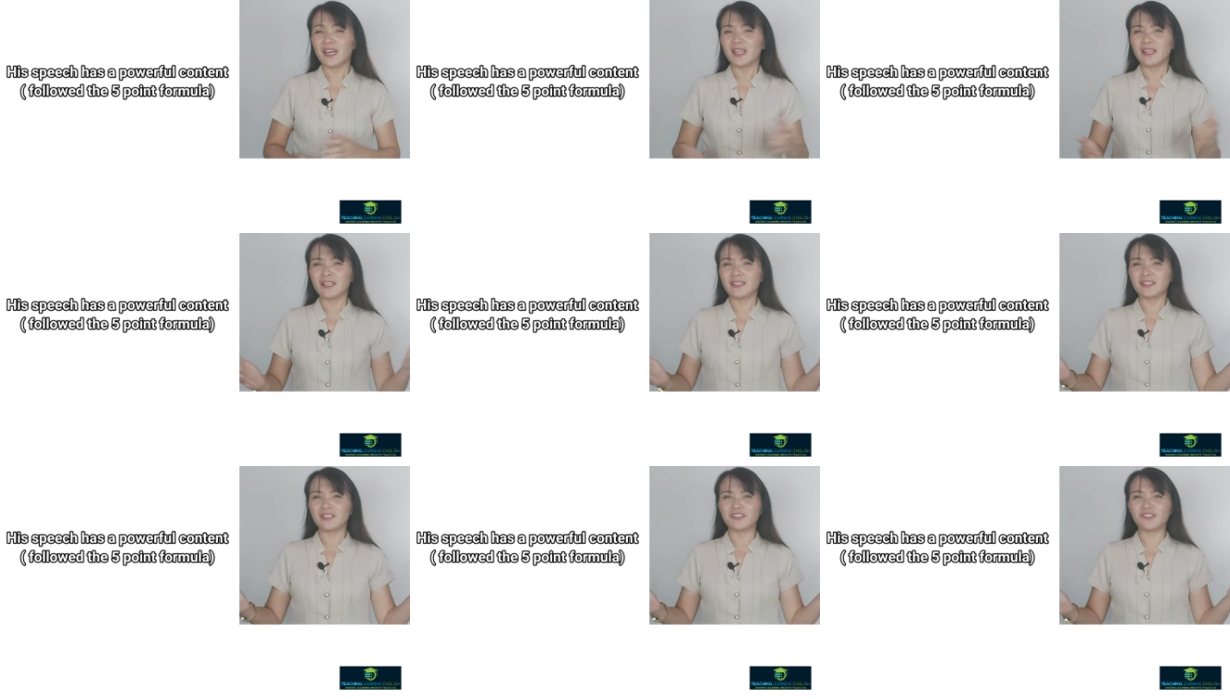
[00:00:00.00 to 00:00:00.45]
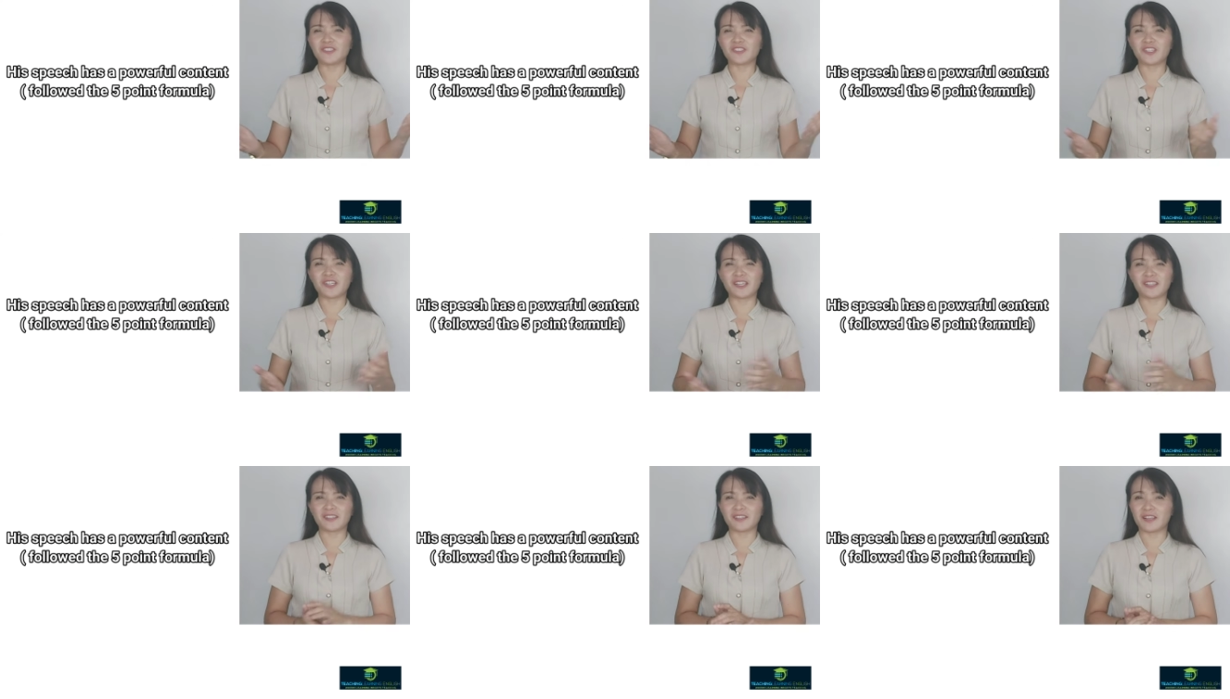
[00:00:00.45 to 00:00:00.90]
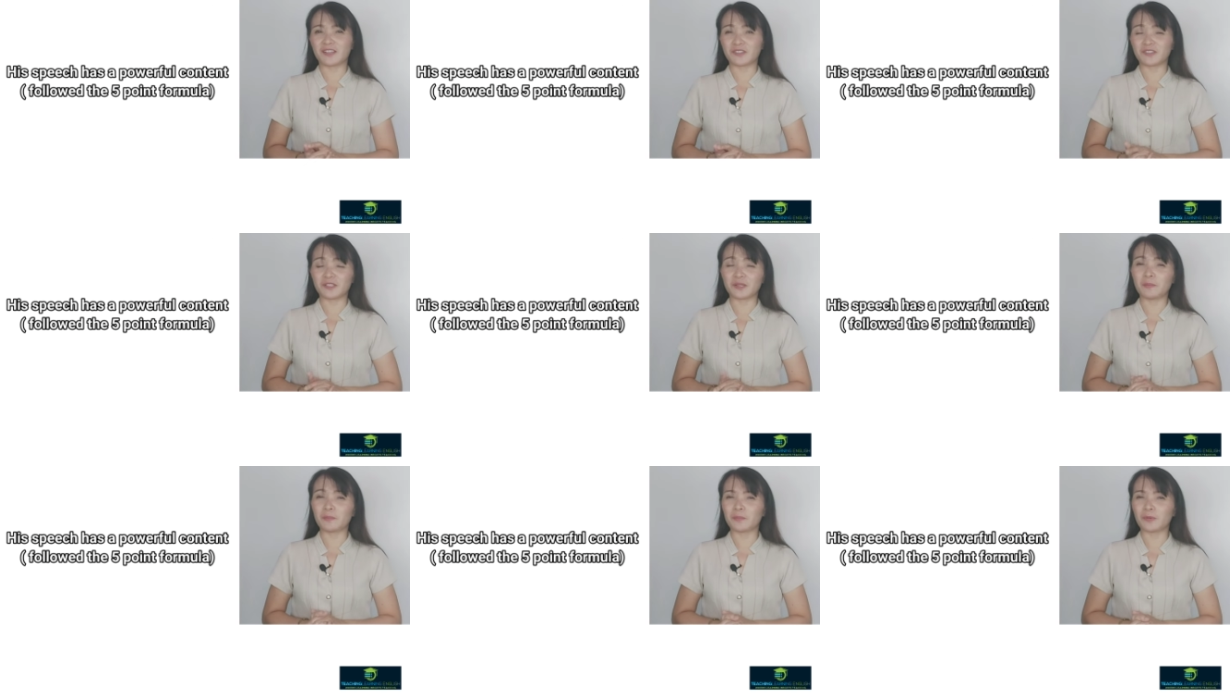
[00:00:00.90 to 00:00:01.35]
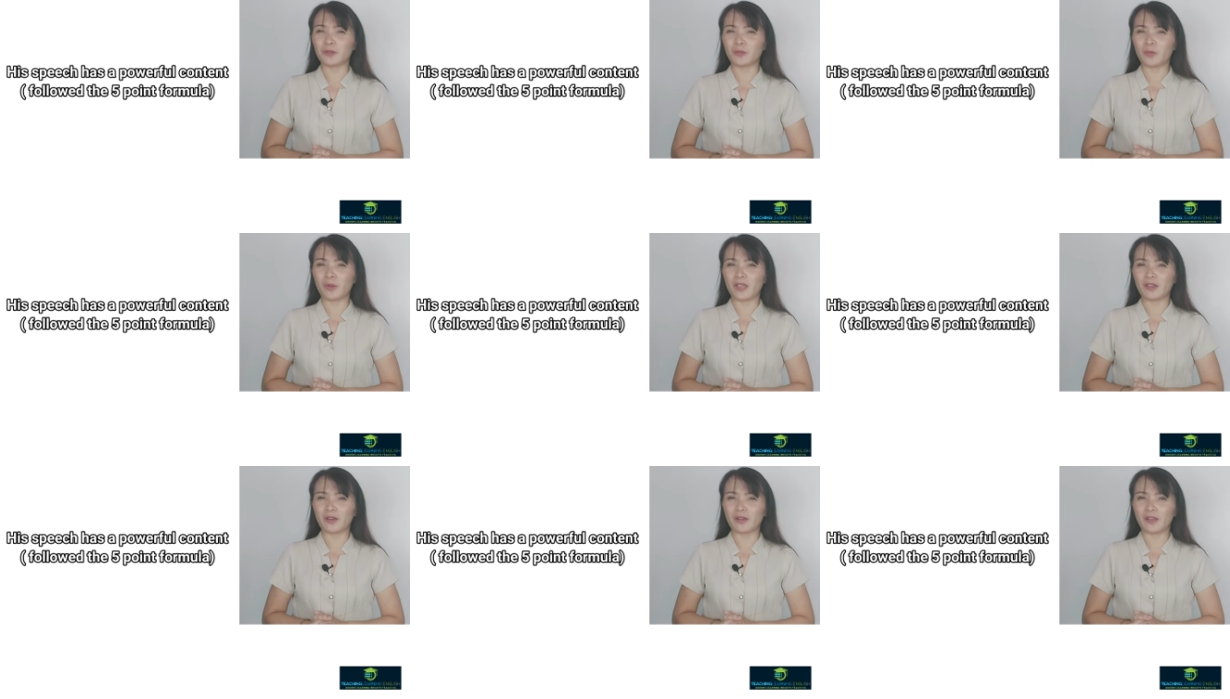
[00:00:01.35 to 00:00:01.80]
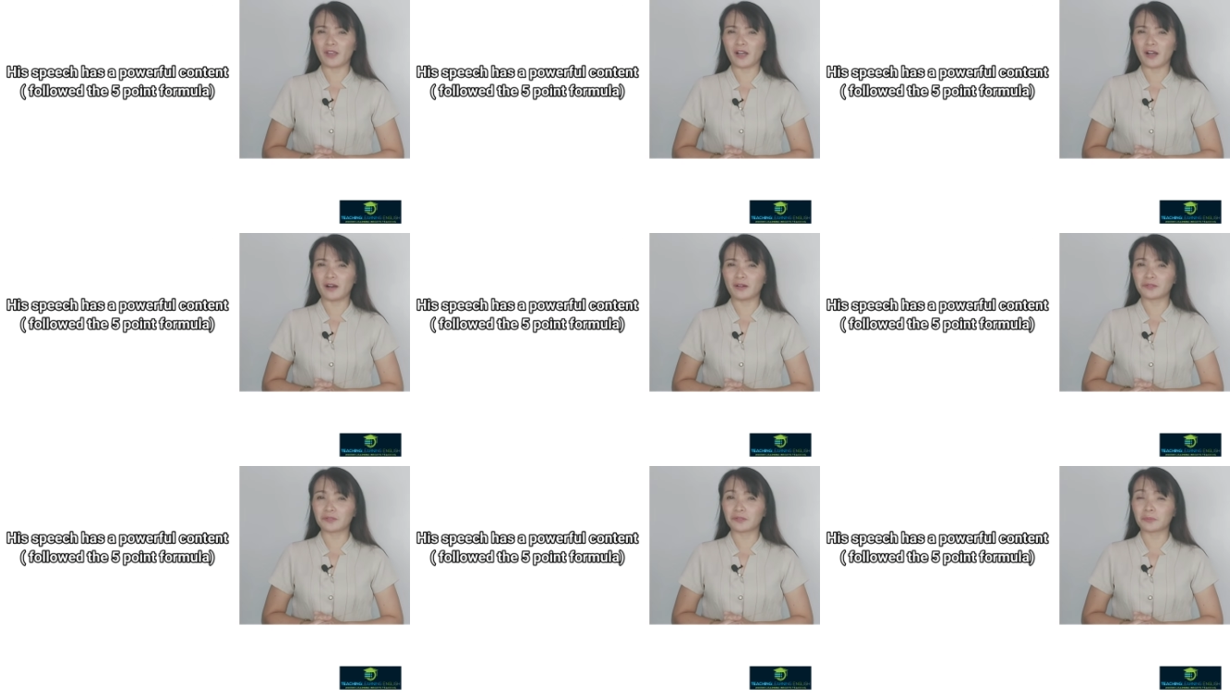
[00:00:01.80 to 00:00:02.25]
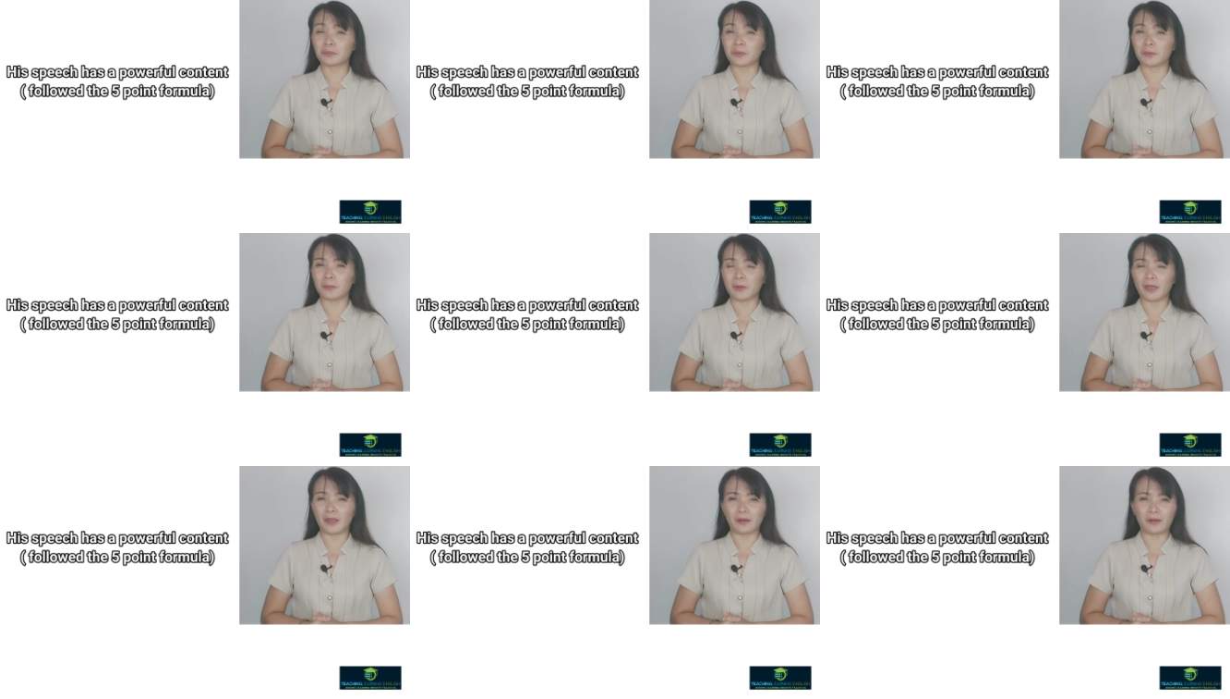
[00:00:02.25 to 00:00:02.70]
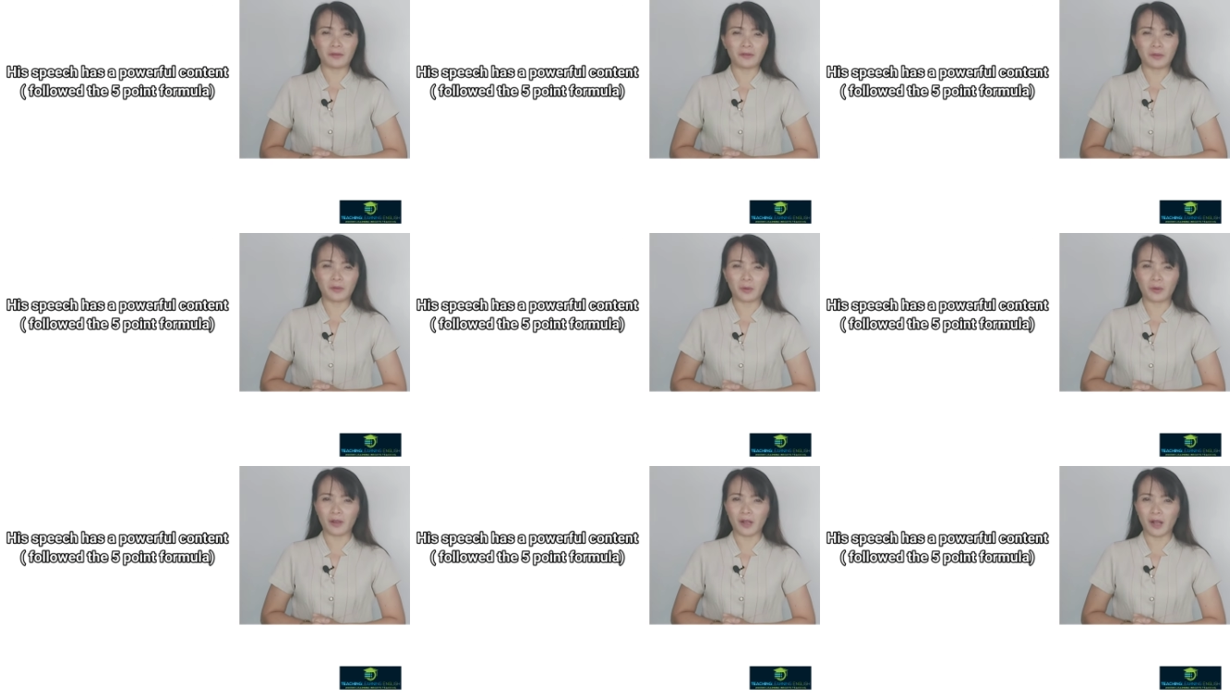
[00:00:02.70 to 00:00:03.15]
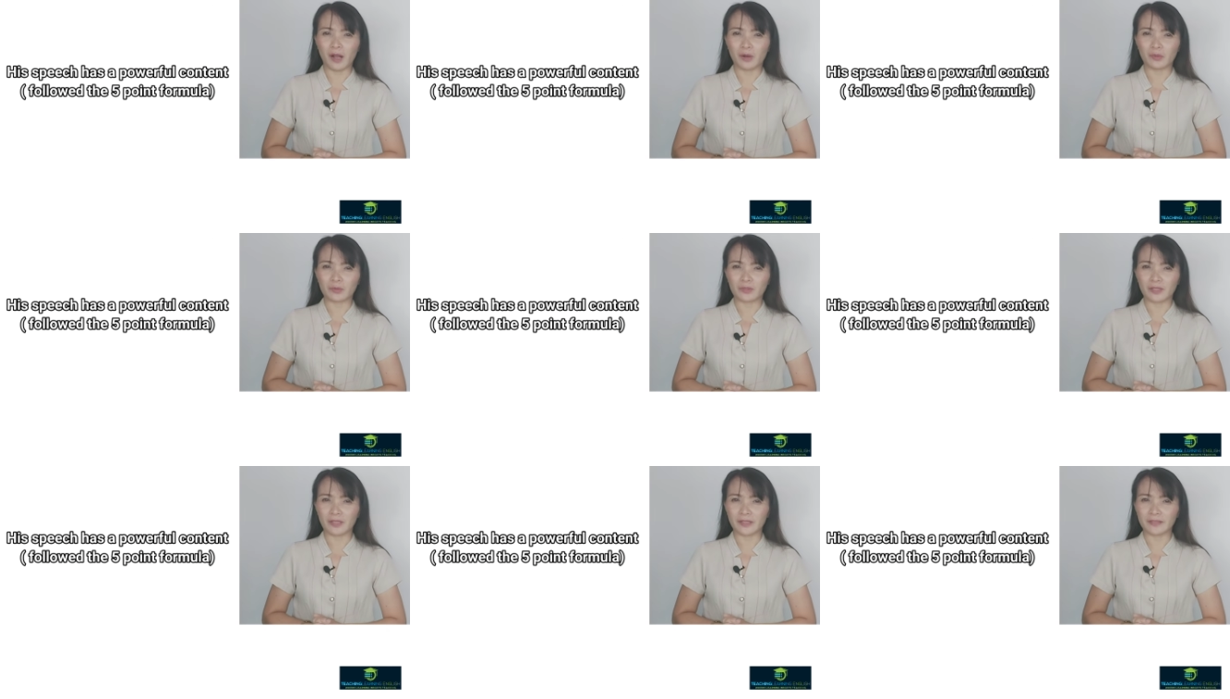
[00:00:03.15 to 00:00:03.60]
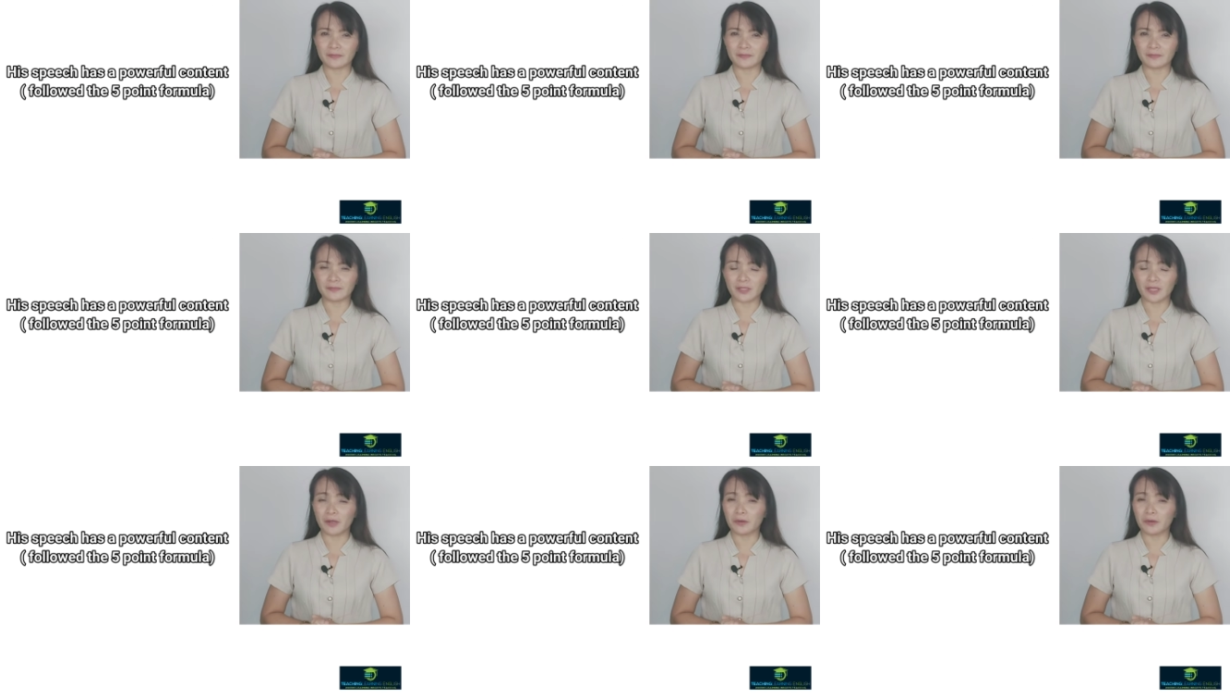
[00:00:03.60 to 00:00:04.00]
This is just a simple way on how to prepare your outline.